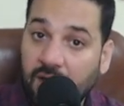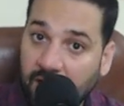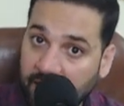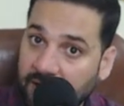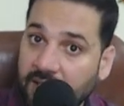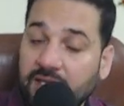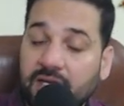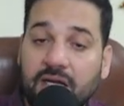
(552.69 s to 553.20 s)

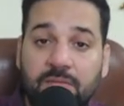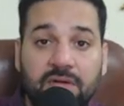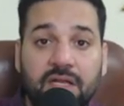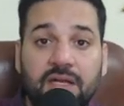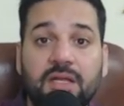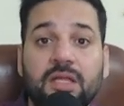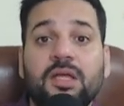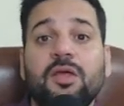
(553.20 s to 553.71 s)
Again, I'm
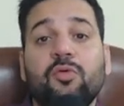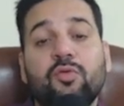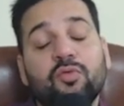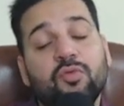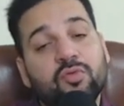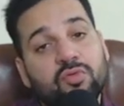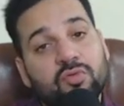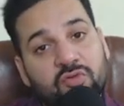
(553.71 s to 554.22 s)
telling
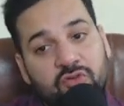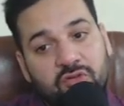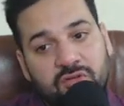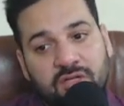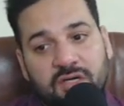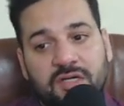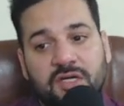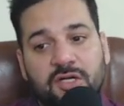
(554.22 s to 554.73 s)
you,
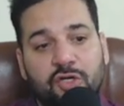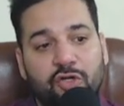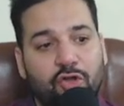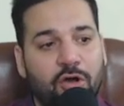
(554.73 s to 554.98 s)
certain